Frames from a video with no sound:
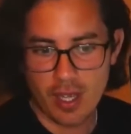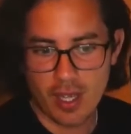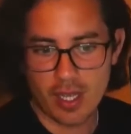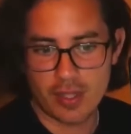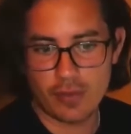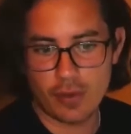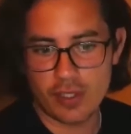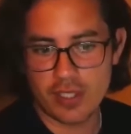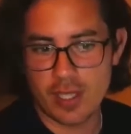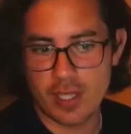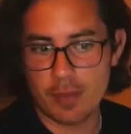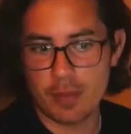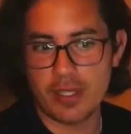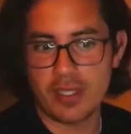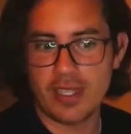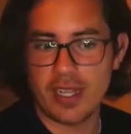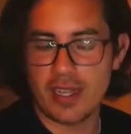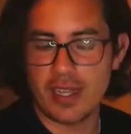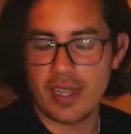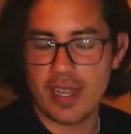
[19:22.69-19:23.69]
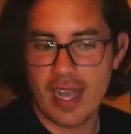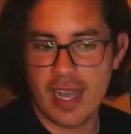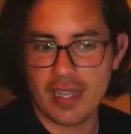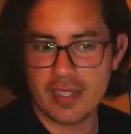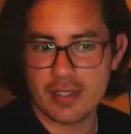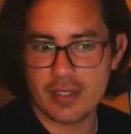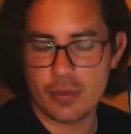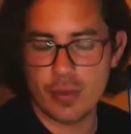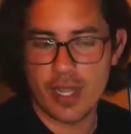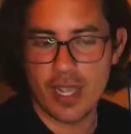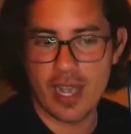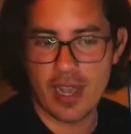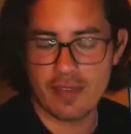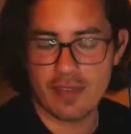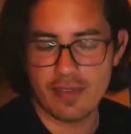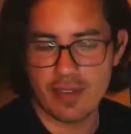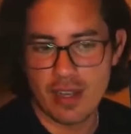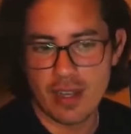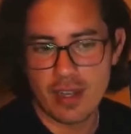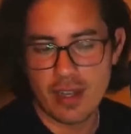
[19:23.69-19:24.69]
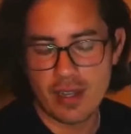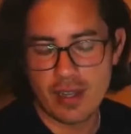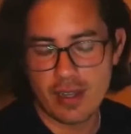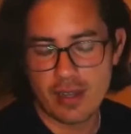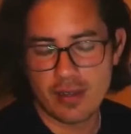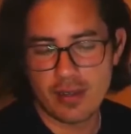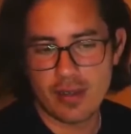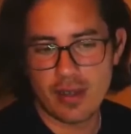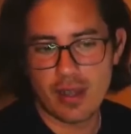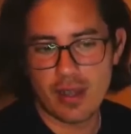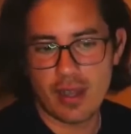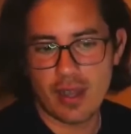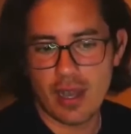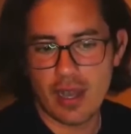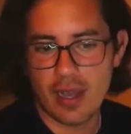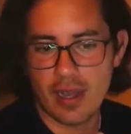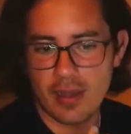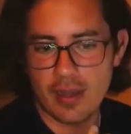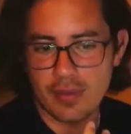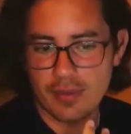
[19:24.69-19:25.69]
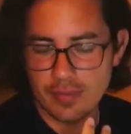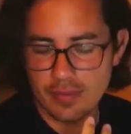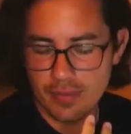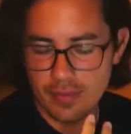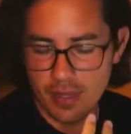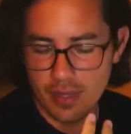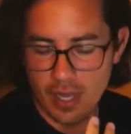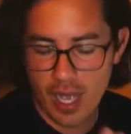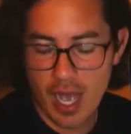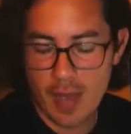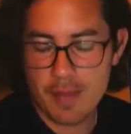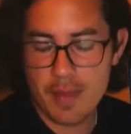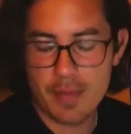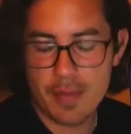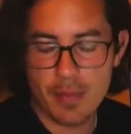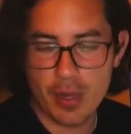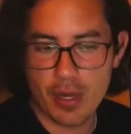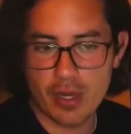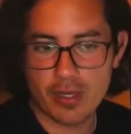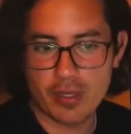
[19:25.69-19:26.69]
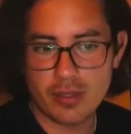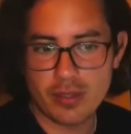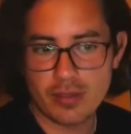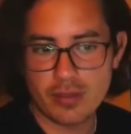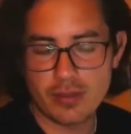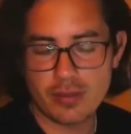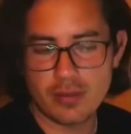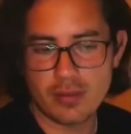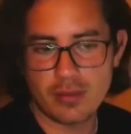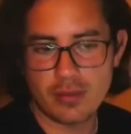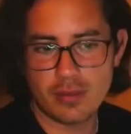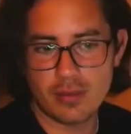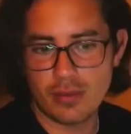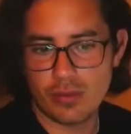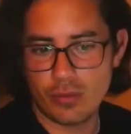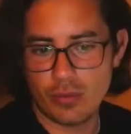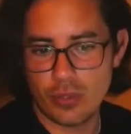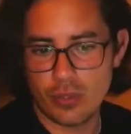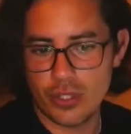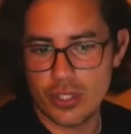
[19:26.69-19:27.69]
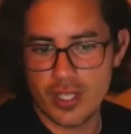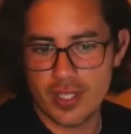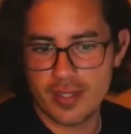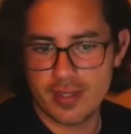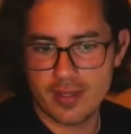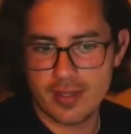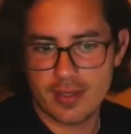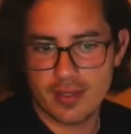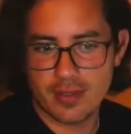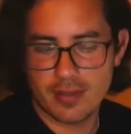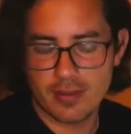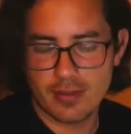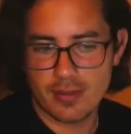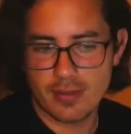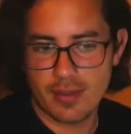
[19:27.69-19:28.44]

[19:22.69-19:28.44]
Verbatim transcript: And for example, in the other hand, we have a hummingbird, which is